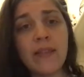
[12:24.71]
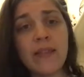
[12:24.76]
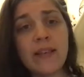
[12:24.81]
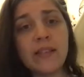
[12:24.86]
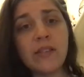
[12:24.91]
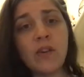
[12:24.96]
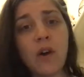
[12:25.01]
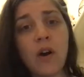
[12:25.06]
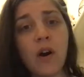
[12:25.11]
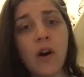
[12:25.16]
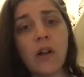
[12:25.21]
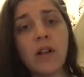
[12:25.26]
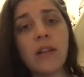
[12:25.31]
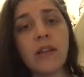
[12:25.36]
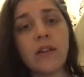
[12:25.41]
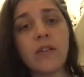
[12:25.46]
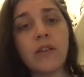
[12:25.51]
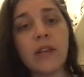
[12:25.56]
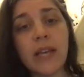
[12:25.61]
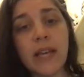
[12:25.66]
These are all
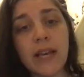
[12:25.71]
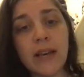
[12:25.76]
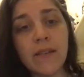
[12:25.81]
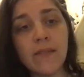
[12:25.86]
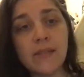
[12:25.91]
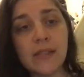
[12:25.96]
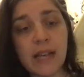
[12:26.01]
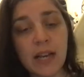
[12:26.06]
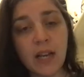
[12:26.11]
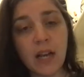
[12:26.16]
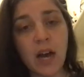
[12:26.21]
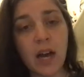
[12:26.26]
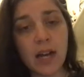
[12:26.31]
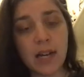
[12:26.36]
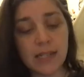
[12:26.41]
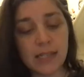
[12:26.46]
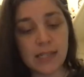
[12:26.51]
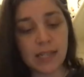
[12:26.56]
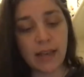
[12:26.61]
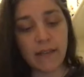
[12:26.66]
little gifts that
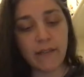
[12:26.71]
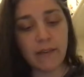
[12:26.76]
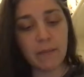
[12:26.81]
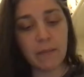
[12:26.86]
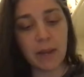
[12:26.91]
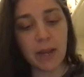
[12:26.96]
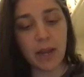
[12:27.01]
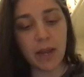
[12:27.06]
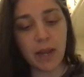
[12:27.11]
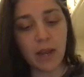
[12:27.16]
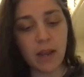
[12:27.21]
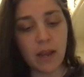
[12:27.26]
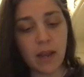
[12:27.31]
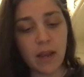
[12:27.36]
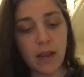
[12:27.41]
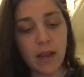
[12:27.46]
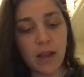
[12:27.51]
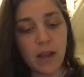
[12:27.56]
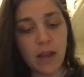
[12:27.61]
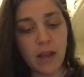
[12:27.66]
God has given me
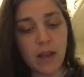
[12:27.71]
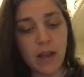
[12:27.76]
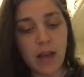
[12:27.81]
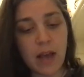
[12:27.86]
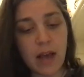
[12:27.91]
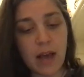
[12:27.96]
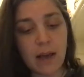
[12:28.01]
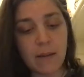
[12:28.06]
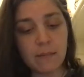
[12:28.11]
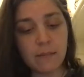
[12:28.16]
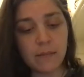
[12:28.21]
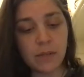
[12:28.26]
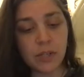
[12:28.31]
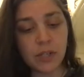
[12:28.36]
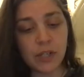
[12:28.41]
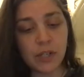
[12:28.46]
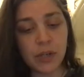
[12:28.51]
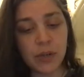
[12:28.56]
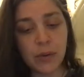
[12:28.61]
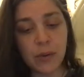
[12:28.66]

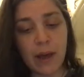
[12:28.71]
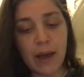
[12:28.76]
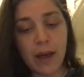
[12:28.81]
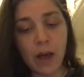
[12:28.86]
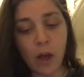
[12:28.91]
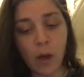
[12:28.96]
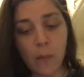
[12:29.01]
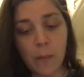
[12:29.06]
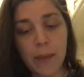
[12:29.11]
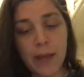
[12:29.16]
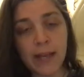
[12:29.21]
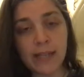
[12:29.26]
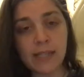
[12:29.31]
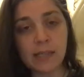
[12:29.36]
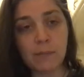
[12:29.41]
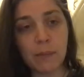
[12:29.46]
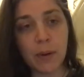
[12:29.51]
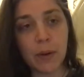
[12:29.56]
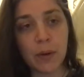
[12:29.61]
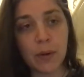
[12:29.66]
to help
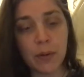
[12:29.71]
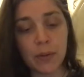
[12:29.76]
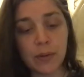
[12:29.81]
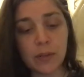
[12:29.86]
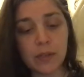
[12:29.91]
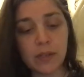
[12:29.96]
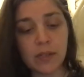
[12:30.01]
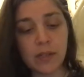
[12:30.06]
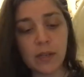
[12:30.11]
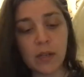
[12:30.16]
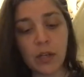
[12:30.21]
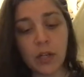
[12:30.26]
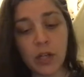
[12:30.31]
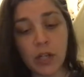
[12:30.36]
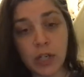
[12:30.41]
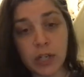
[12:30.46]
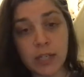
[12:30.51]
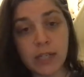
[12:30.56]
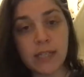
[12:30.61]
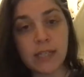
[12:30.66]
expose
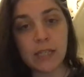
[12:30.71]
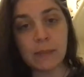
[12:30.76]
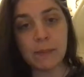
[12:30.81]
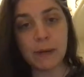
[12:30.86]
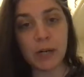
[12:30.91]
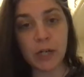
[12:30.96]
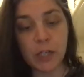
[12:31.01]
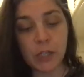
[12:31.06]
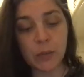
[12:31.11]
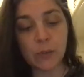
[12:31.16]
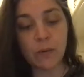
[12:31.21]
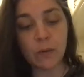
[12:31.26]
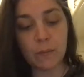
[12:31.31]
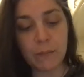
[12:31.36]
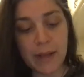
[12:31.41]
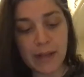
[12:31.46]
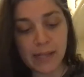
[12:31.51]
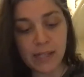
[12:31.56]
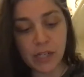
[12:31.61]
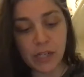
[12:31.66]
good spiritual
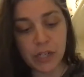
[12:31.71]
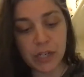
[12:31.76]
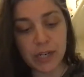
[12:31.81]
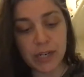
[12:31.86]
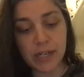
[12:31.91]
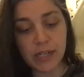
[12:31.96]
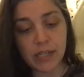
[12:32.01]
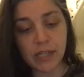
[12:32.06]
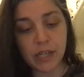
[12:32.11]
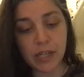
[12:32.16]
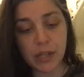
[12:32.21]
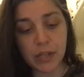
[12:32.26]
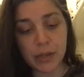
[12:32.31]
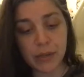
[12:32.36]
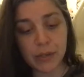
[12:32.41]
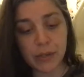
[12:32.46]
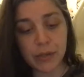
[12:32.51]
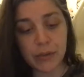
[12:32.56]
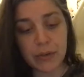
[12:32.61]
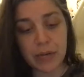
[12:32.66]
messages to
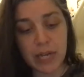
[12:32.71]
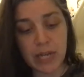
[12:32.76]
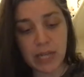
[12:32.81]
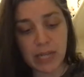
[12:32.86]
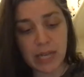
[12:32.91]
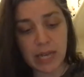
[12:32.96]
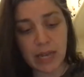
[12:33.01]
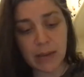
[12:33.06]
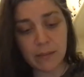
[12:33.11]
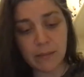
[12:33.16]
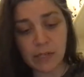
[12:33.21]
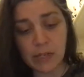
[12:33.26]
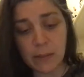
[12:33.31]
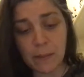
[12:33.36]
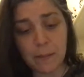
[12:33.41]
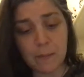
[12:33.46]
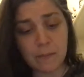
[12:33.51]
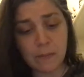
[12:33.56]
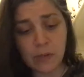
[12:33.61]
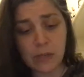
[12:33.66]
those who need them,
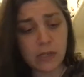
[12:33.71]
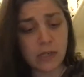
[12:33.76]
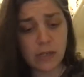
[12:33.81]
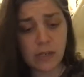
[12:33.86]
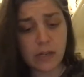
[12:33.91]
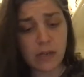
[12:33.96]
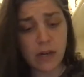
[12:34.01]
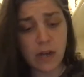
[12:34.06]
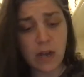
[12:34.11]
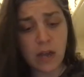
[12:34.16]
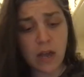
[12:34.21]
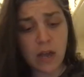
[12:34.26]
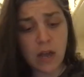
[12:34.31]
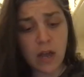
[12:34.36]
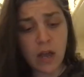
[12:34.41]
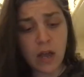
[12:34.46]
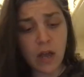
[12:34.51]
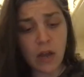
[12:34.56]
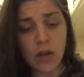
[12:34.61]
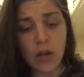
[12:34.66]

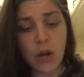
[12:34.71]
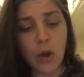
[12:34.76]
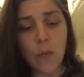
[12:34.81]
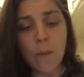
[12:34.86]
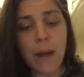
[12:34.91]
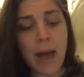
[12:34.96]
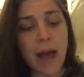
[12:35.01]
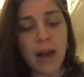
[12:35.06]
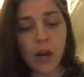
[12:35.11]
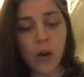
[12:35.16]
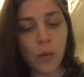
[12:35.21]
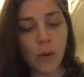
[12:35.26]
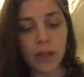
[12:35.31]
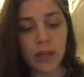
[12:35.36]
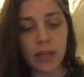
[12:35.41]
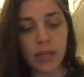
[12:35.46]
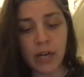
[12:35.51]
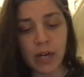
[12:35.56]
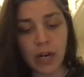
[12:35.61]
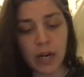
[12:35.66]
no matter
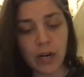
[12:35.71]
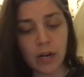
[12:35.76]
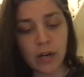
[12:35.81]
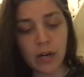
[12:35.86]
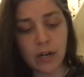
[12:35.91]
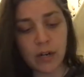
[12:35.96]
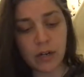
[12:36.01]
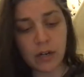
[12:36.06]
what their